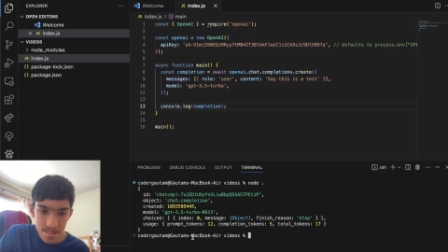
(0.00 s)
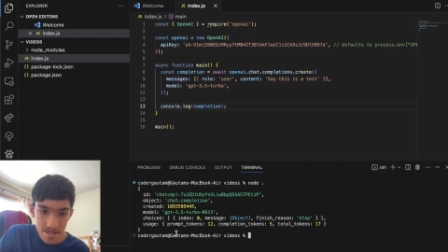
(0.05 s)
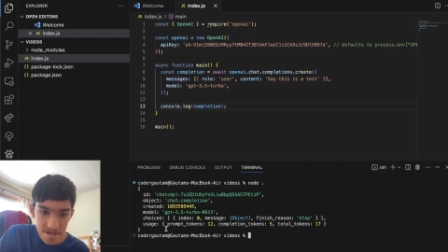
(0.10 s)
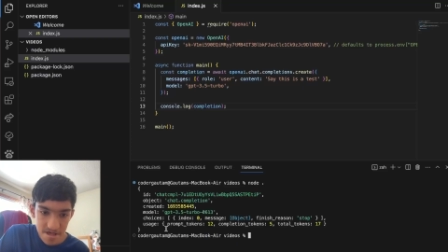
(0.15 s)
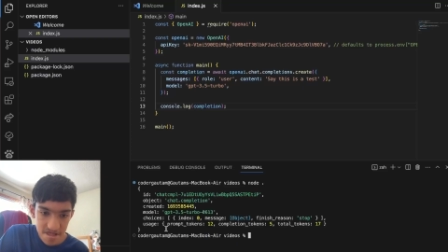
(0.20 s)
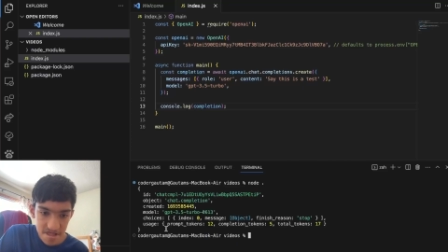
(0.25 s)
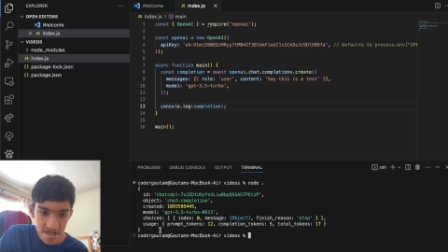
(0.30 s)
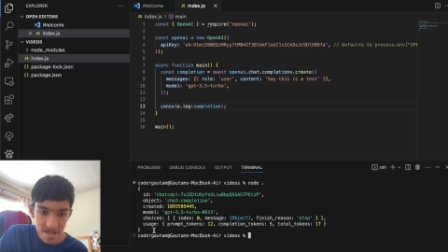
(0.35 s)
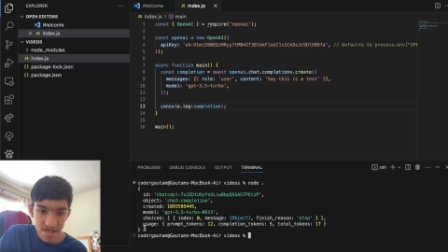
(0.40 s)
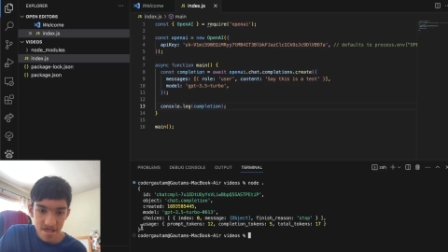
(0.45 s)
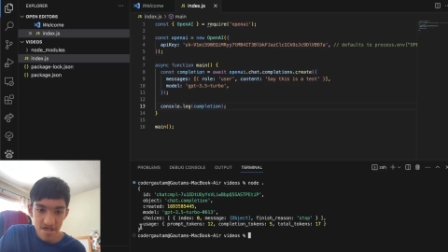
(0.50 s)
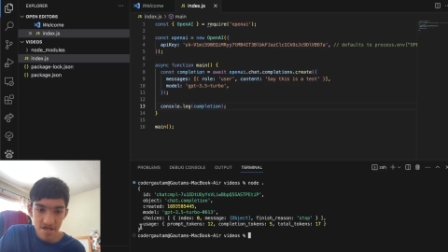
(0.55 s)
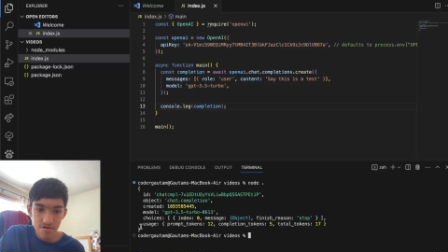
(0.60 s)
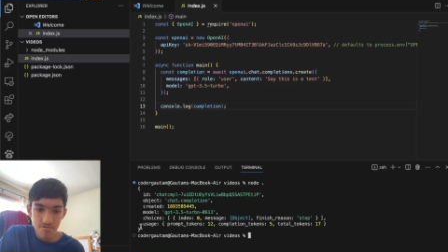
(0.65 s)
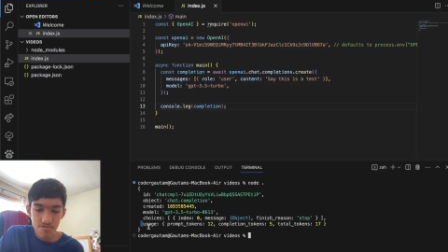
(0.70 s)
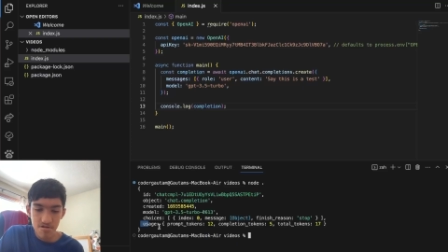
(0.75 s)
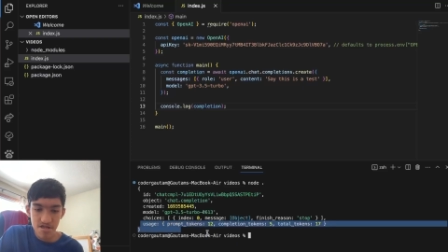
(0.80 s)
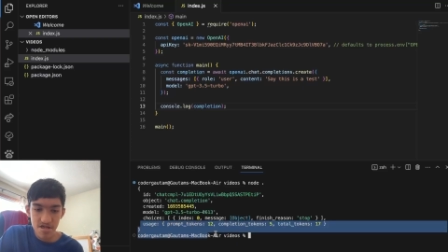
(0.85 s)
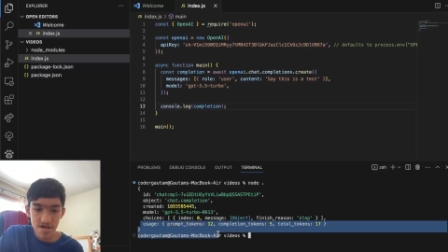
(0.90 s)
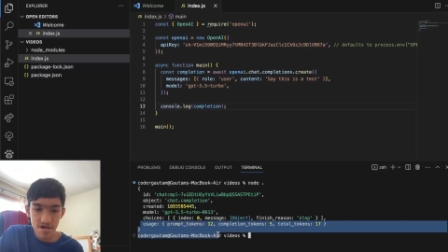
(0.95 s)
this
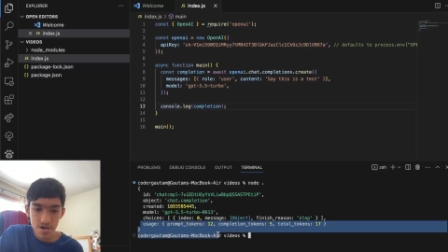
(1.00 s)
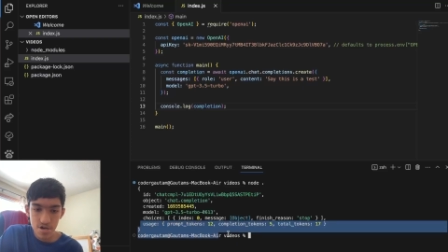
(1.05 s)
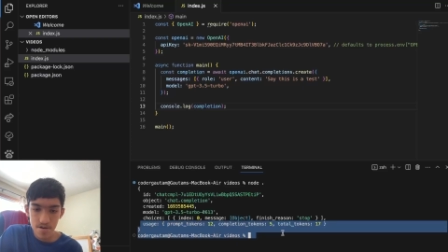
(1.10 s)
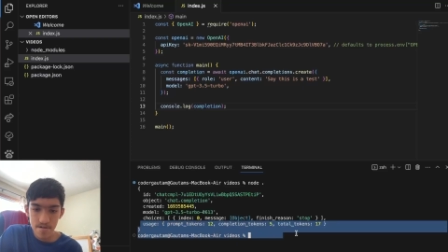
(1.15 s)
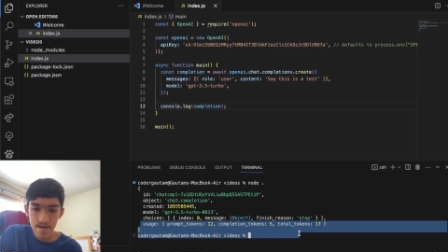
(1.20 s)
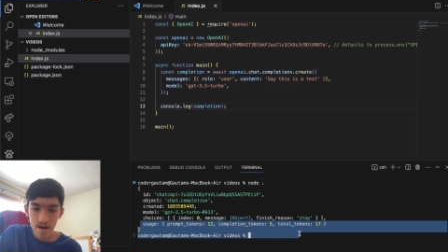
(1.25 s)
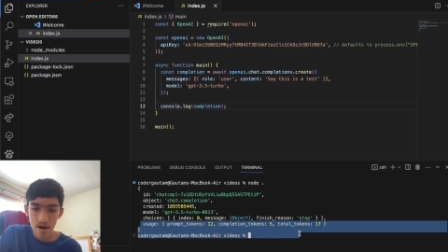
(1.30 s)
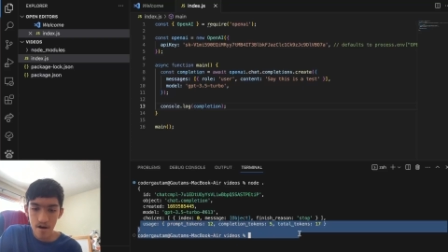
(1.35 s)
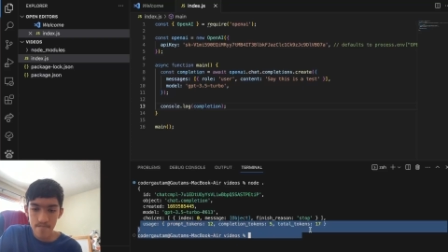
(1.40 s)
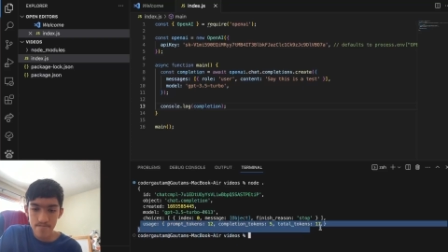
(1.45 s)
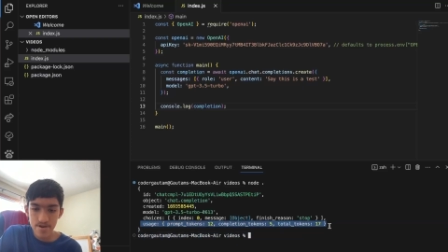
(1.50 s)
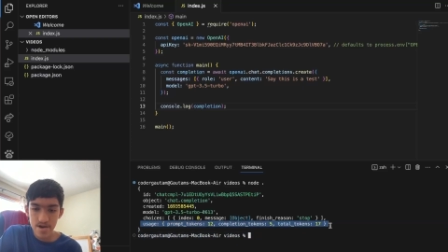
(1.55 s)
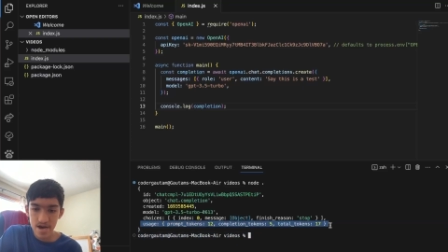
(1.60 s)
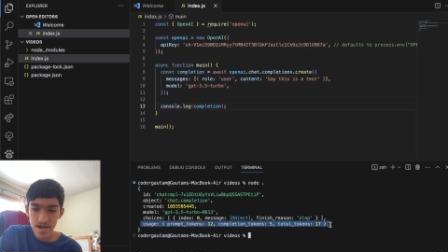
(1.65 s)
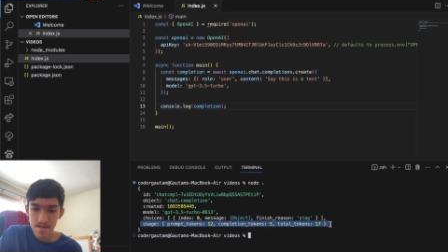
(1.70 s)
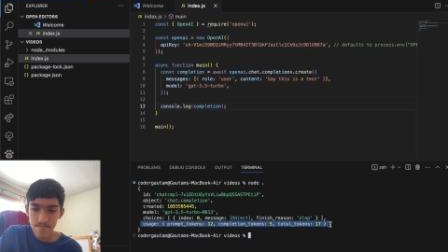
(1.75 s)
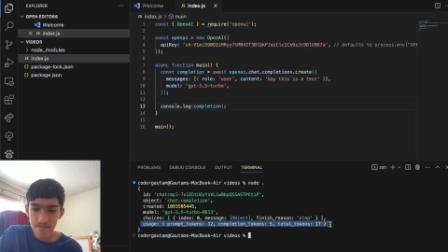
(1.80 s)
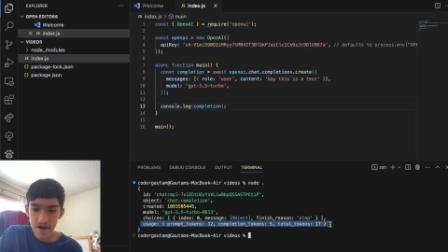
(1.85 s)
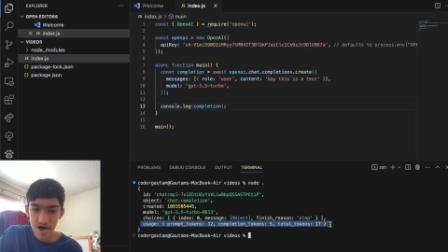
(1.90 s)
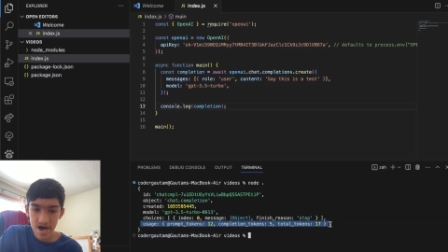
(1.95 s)
usage
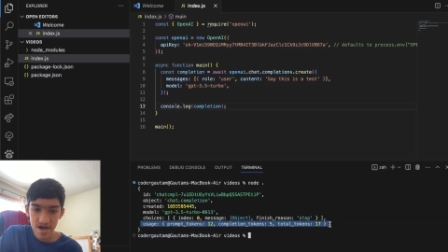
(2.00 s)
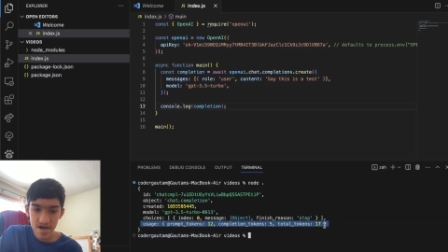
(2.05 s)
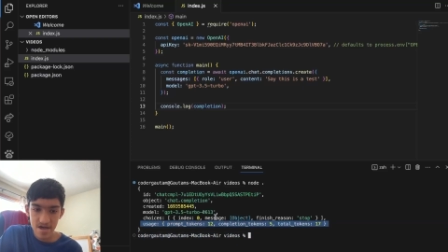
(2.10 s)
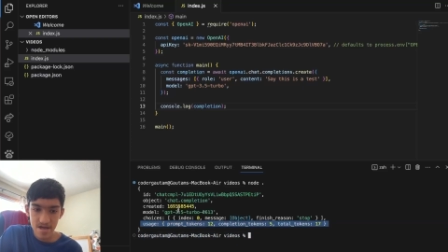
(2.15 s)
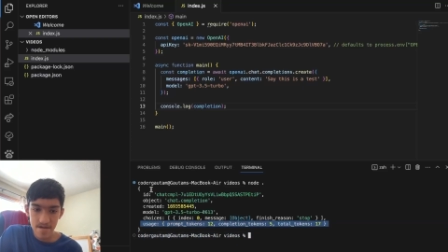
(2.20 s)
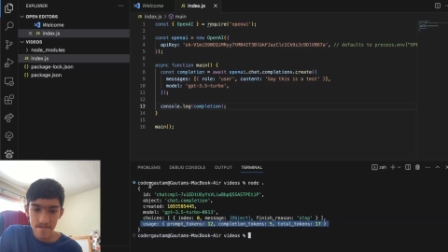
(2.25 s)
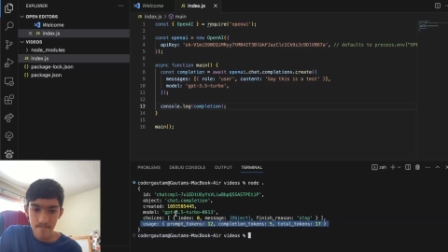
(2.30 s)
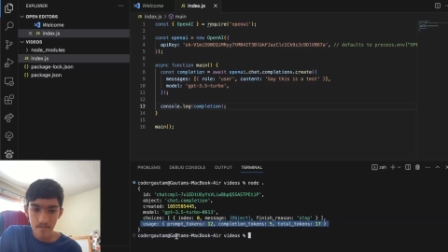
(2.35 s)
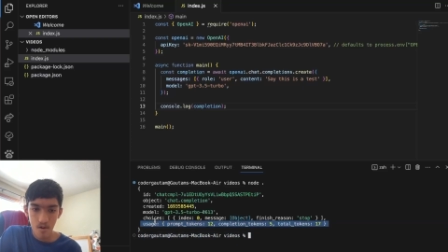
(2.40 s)
object back